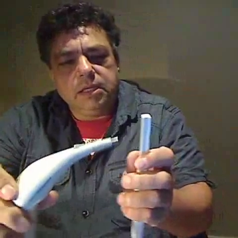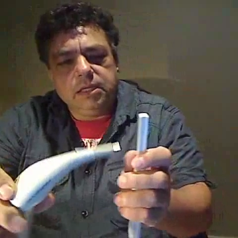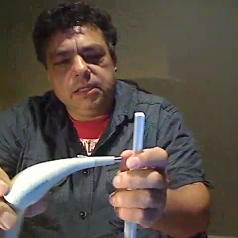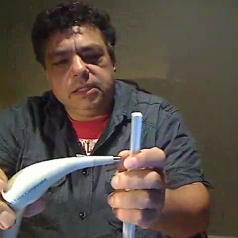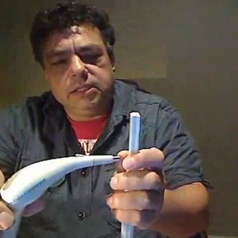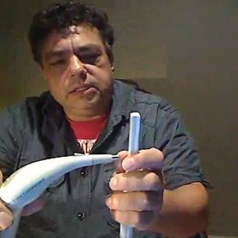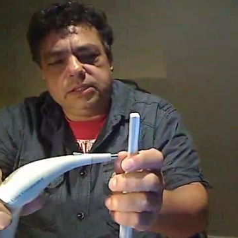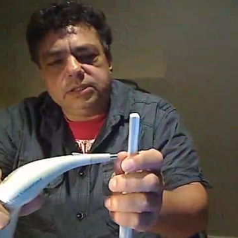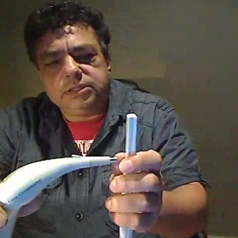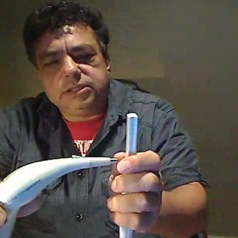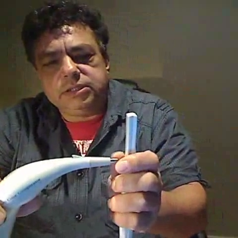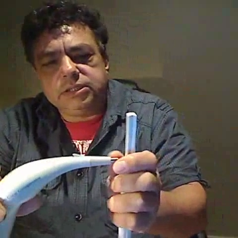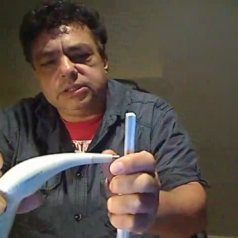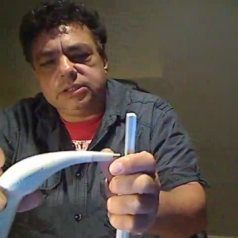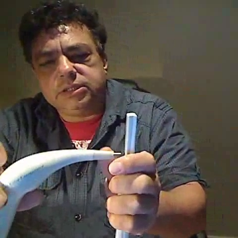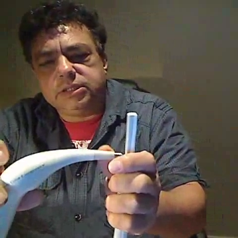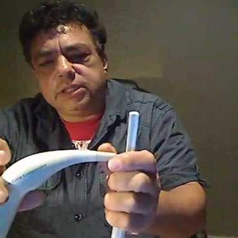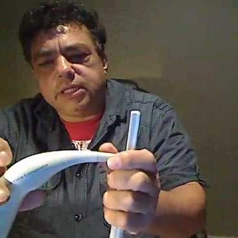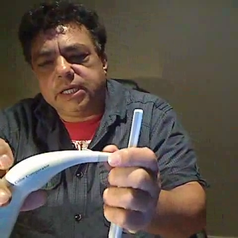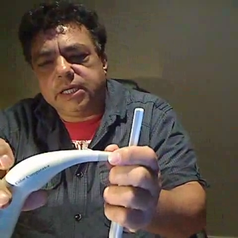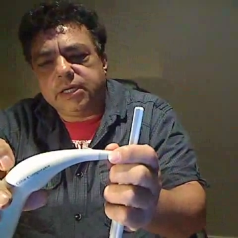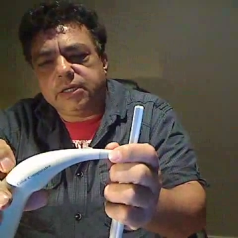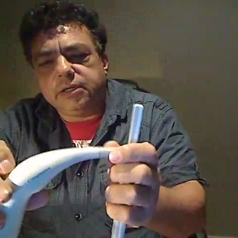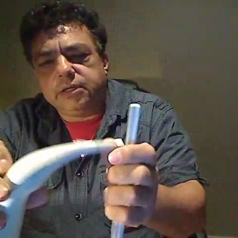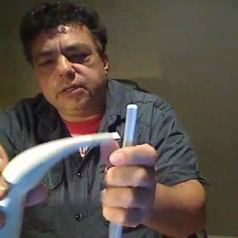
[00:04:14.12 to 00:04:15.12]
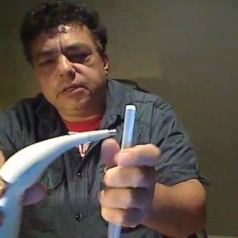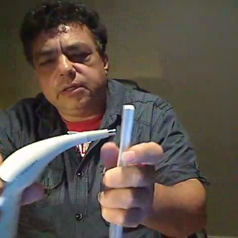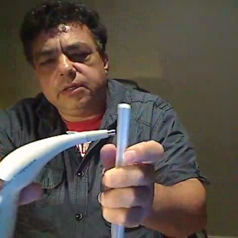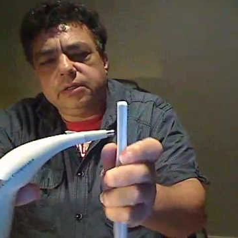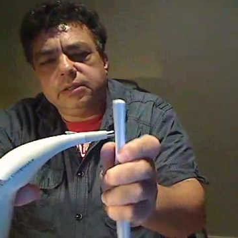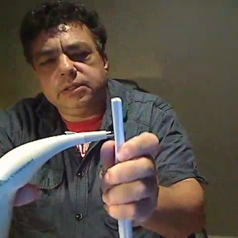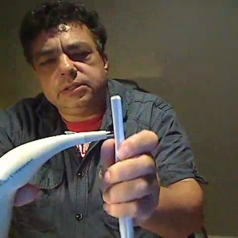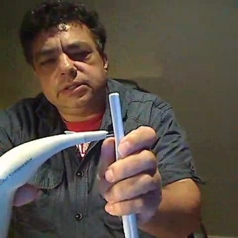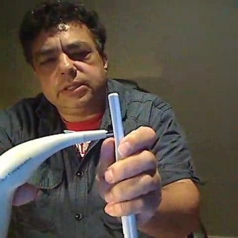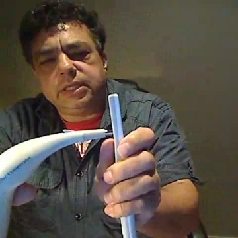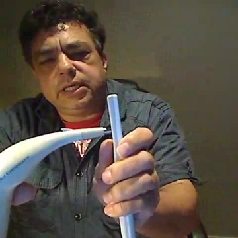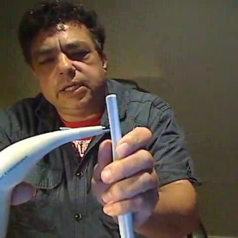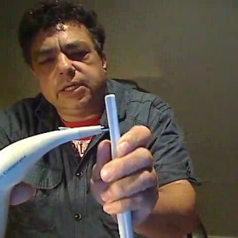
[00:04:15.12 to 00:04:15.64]
is just take,
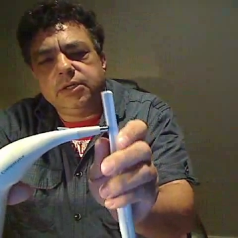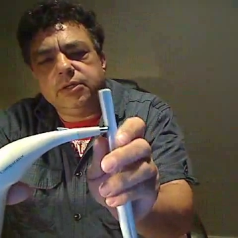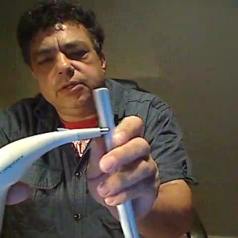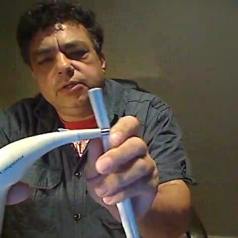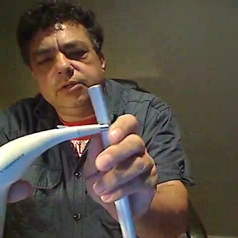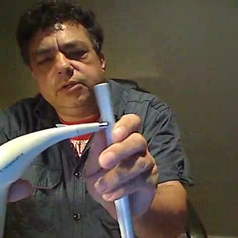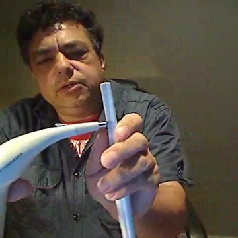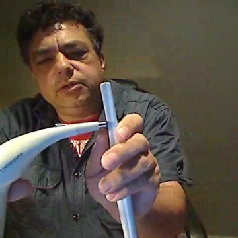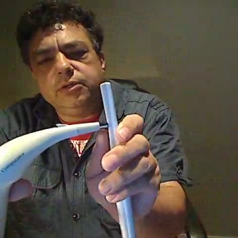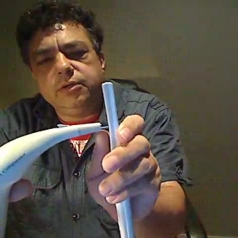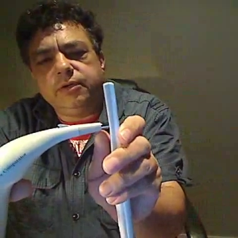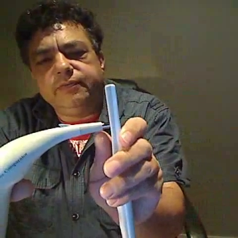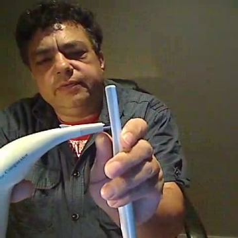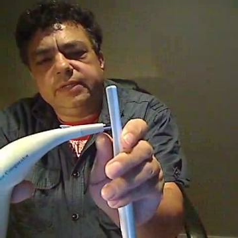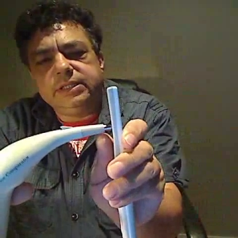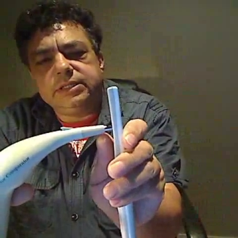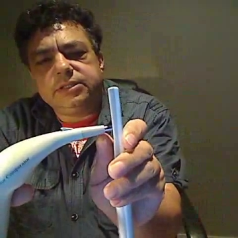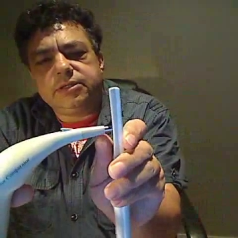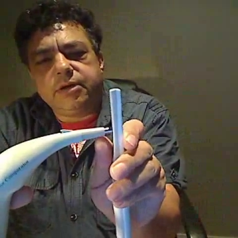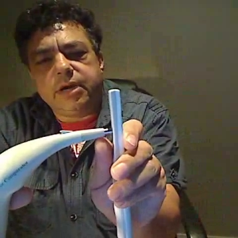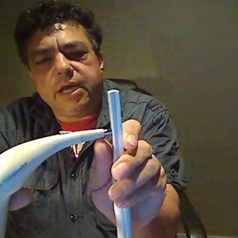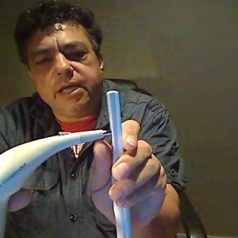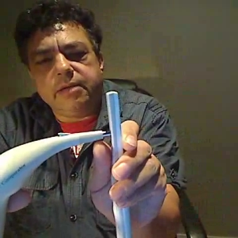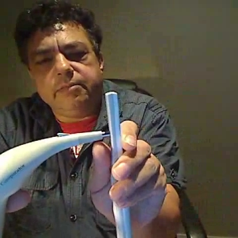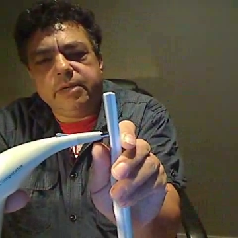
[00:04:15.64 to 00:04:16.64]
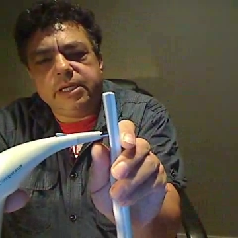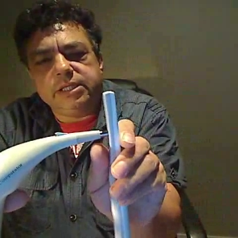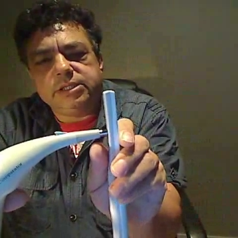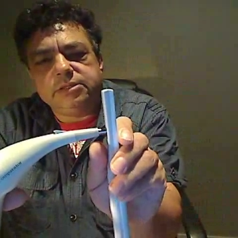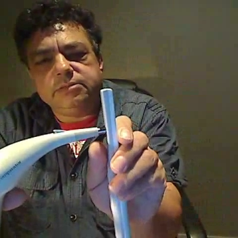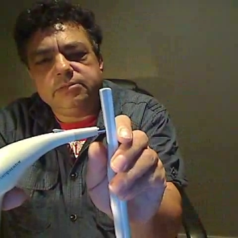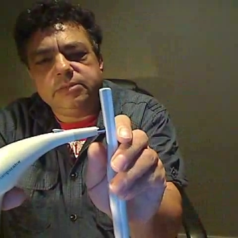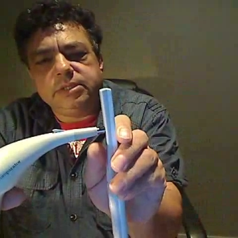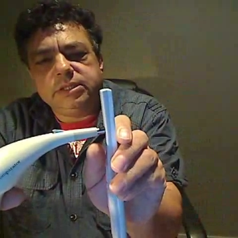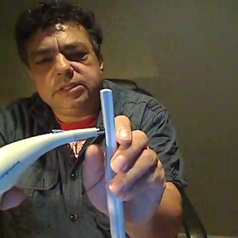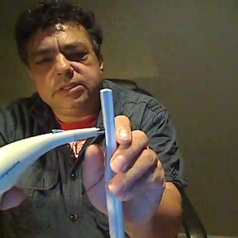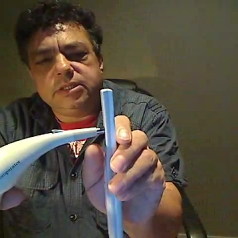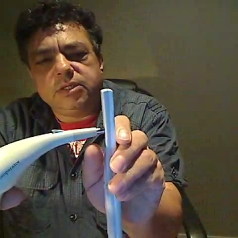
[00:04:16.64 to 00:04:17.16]
say, 2 of these grey
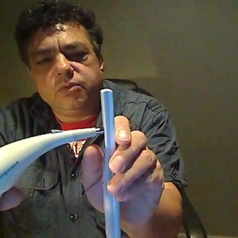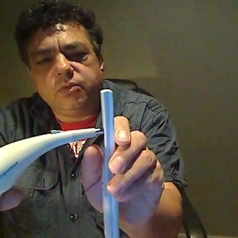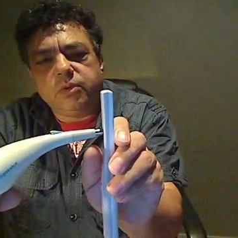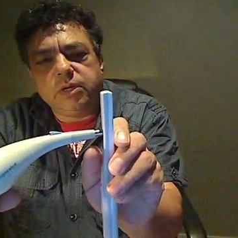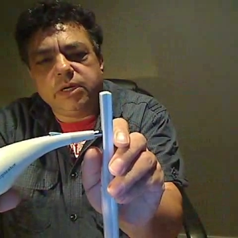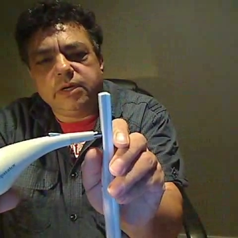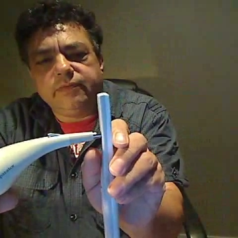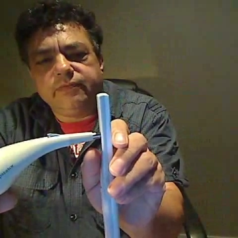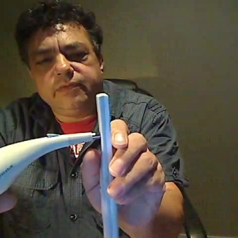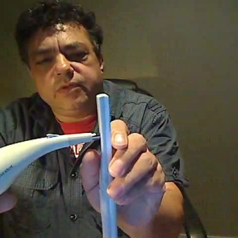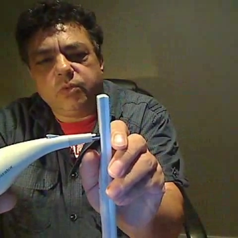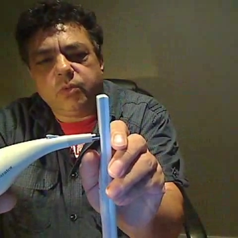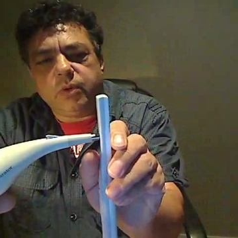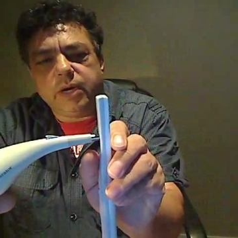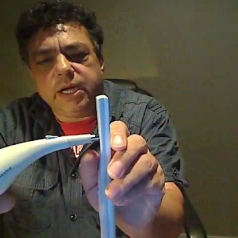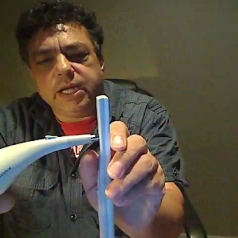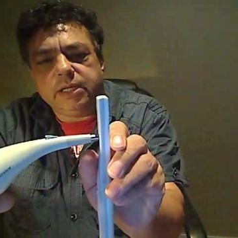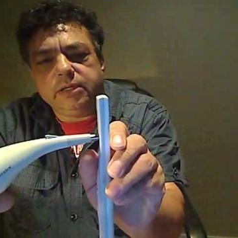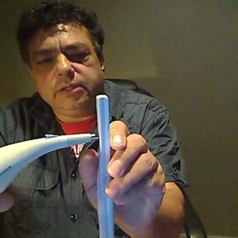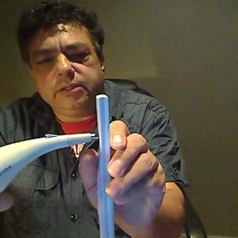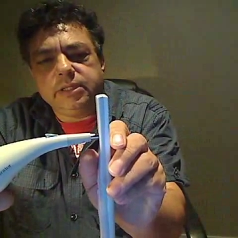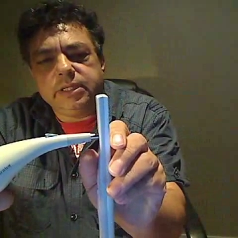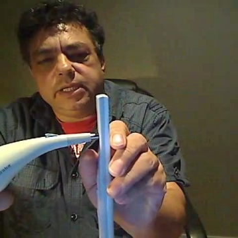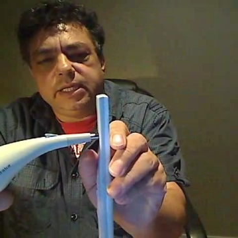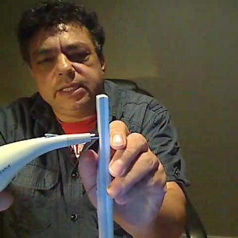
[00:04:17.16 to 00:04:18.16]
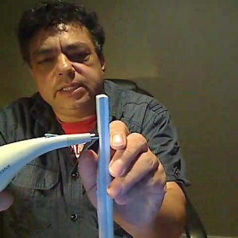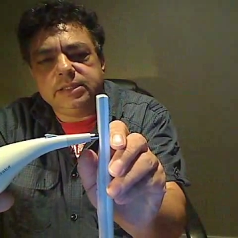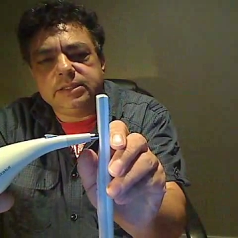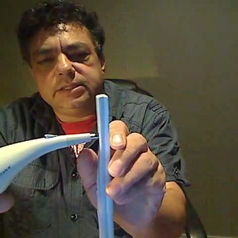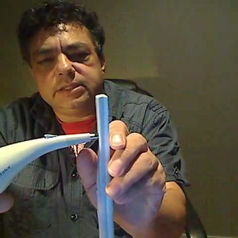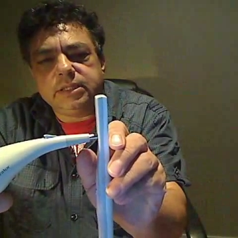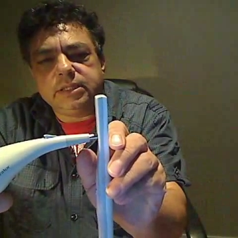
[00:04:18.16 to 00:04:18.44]
measurements and 1 of the white on the other